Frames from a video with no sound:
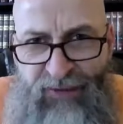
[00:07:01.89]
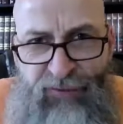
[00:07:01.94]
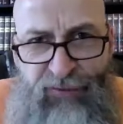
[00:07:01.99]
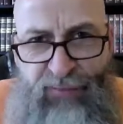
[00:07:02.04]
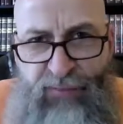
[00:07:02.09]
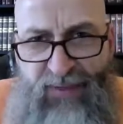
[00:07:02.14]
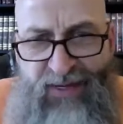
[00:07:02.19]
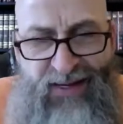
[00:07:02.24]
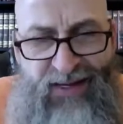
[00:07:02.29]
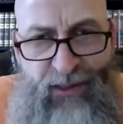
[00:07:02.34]

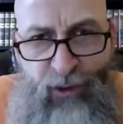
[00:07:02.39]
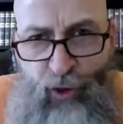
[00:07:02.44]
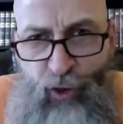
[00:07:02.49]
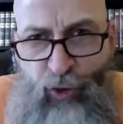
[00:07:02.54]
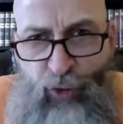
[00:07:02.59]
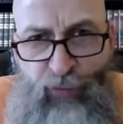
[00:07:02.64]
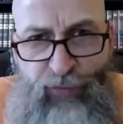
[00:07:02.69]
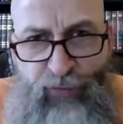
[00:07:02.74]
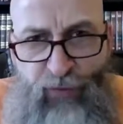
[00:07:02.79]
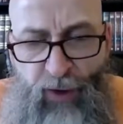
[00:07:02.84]
men
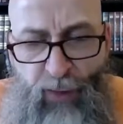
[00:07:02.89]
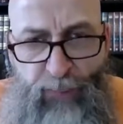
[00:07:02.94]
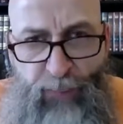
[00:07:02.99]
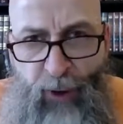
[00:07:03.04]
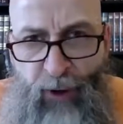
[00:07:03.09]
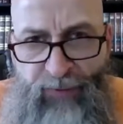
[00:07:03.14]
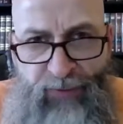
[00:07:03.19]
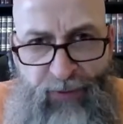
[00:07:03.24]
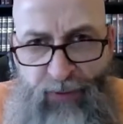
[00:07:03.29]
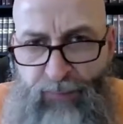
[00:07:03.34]
loose
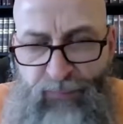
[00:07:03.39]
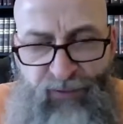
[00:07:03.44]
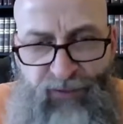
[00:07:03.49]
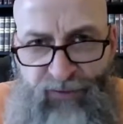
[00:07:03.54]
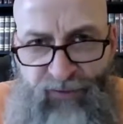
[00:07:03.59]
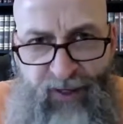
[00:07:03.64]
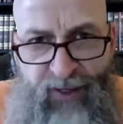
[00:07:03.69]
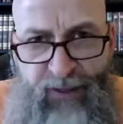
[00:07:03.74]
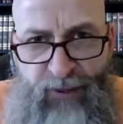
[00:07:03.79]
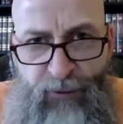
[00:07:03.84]
upon
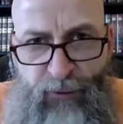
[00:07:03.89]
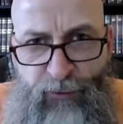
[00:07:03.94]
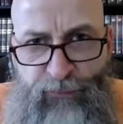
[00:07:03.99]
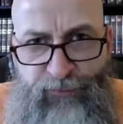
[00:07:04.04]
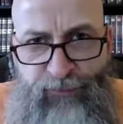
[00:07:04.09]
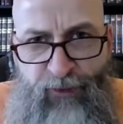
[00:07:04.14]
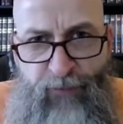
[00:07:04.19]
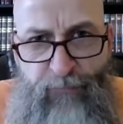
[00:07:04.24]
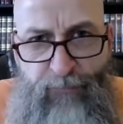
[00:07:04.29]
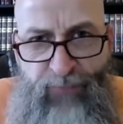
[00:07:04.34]

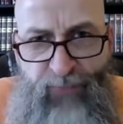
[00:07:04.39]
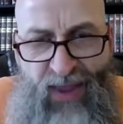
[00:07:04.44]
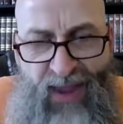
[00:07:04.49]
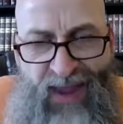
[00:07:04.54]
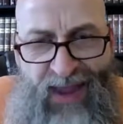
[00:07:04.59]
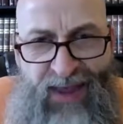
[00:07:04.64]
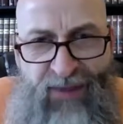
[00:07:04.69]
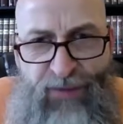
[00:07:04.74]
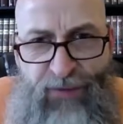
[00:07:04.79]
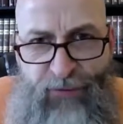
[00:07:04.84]
themselves.
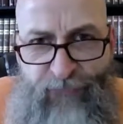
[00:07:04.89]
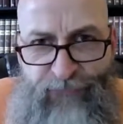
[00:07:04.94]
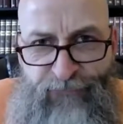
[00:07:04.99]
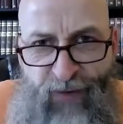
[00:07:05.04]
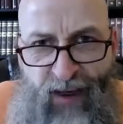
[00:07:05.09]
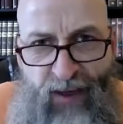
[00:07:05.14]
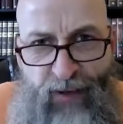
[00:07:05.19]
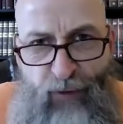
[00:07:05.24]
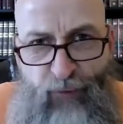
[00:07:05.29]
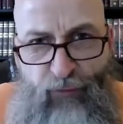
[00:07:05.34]
And the
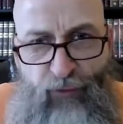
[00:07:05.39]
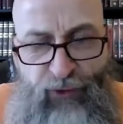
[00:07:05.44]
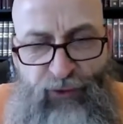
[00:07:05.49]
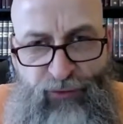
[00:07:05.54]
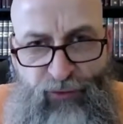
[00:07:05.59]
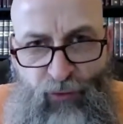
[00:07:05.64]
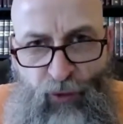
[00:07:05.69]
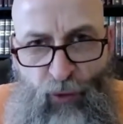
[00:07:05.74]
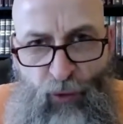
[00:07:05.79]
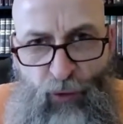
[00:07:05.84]
final
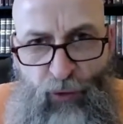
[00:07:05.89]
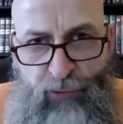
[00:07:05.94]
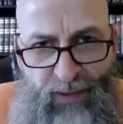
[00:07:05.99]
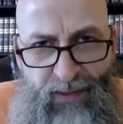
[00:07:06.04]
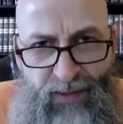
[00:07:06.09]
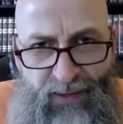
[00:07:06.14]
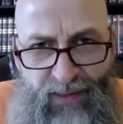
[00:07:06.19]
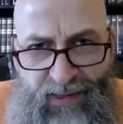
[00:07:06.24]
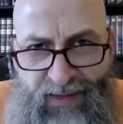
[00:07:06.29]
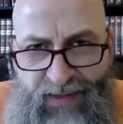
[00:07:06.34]

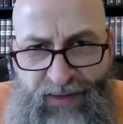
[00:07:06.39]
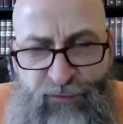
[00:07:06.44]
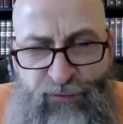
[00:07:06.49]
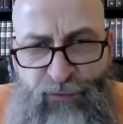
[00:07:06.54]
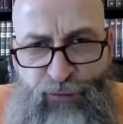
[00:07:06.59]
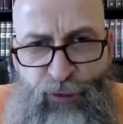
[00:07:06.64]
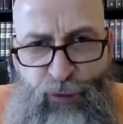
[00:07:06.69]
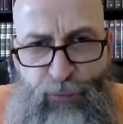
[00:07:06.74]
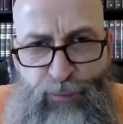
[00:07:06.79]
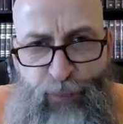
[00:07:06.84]
result leads
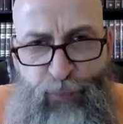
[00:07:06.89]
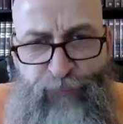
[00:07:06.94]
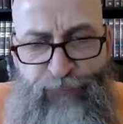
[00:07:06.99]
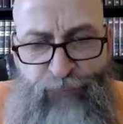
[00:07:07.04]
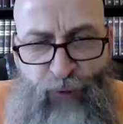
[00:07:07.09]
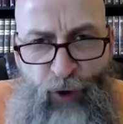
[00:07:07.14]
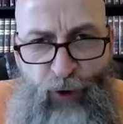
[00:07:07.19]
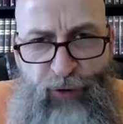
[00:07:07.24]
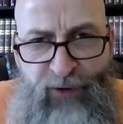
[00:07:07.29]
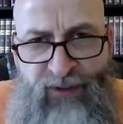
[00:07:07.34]
to
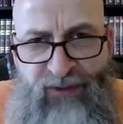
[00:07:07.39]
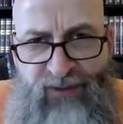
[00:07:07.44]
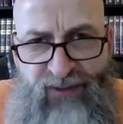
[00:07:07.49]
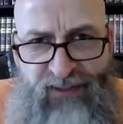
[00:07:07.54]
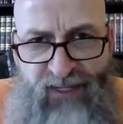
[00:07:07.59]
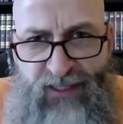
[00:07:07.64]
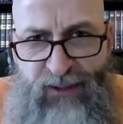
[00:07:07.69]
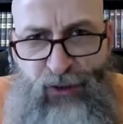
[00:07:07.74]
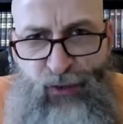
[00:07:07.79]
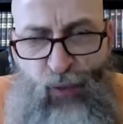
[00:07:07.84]
perverted
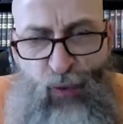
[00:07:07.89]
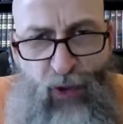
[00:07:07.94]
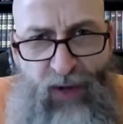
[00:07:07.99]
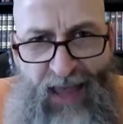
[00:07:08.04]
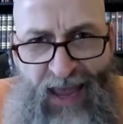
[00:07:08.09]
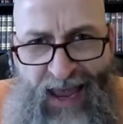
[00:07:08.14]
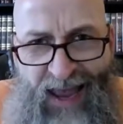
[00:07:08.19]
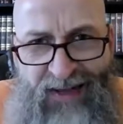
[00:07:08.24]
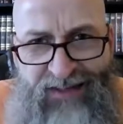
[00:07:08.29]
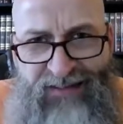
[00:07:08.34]
sexual
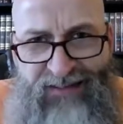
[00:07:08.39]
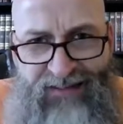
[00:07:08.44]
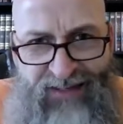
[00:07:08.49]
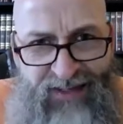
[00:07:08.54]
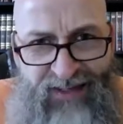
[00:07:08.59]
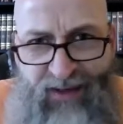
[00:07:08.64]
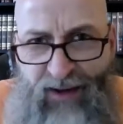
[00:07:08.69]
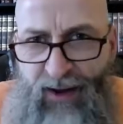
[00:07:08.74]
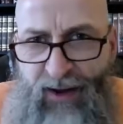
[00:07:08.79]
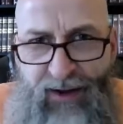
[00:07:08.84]
acts
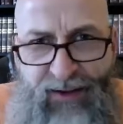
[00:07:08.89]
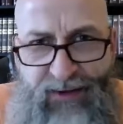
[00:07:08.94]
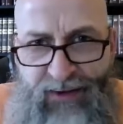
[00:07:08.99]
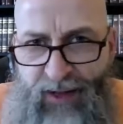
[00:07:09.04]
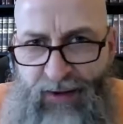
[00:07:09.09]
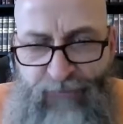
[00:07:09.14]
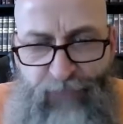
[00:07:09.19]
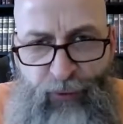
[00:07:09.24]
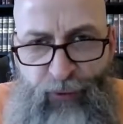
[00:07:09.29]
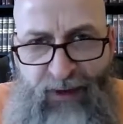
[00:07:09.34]
that God
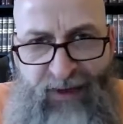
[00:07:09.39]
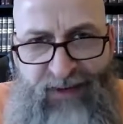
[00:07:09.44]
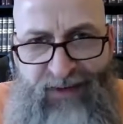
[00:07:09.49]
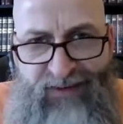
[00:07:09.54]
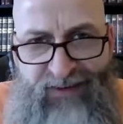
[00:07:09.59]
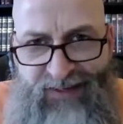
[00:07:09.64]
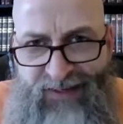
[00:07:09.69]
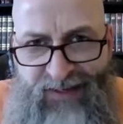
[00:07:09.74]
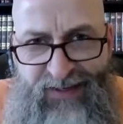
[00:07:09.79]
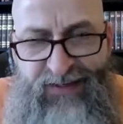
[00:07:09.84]
never
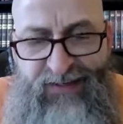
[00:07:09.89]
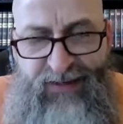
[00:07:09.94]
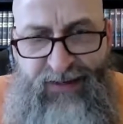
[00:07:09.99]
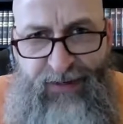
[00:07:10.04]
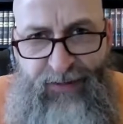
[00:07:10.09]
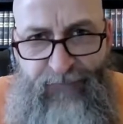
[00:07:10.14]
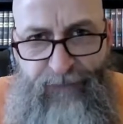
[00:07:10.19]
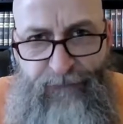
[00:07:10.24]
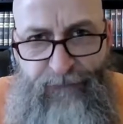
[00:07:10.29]
intended.